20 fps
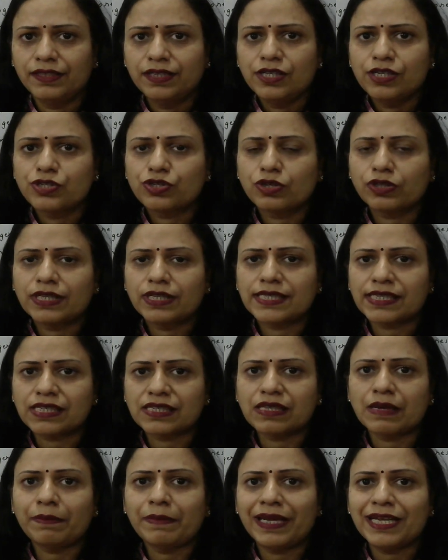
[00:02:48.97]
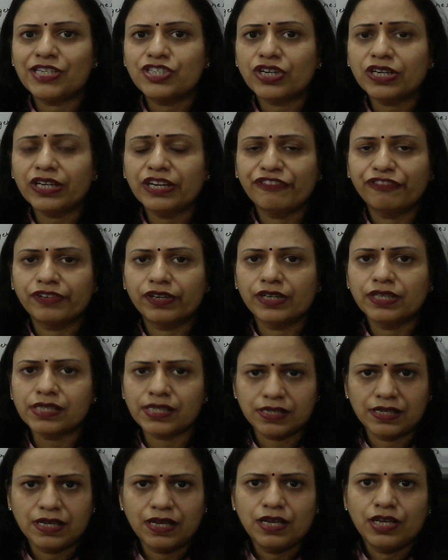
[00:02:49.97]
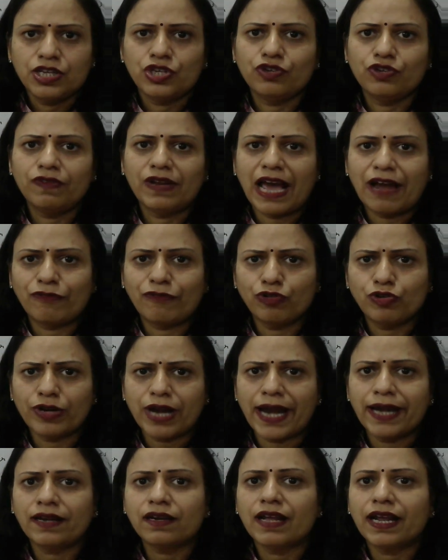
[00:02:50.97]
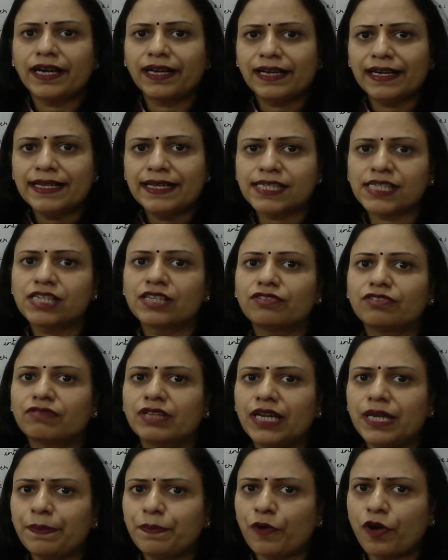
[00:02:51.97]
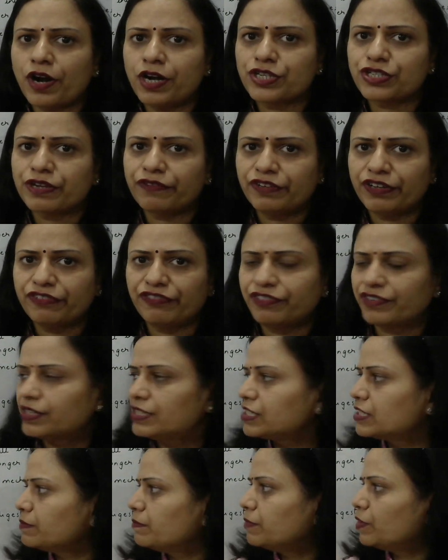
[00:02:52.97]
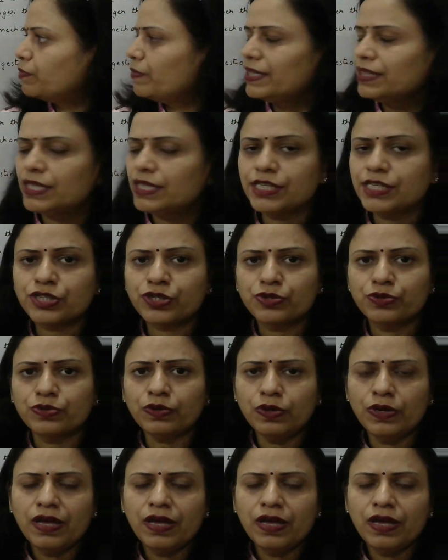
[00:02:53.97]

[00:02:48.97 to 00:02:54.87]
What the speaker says: So this is the major difference. You will have to write at least three points of difference between these two.